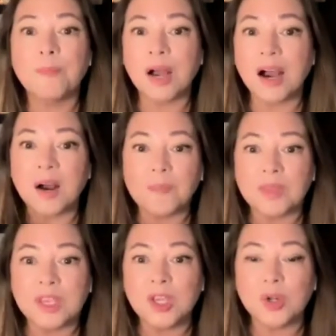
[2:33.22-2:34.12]

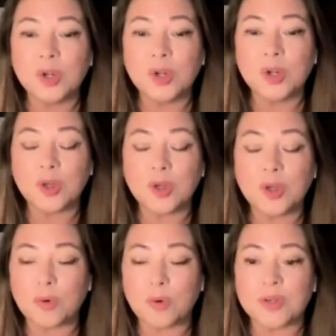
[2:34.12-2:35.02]
there
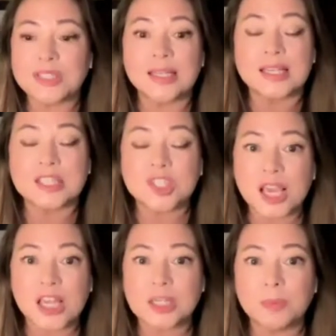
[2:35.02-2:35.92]
was that
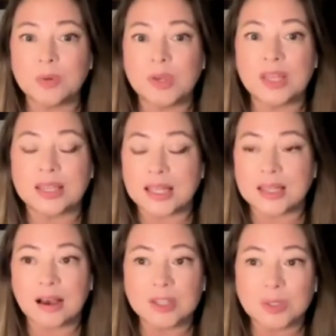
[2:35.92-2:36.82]
exchange between the 10
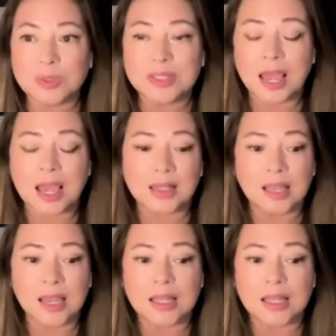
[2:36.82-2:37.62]
datus and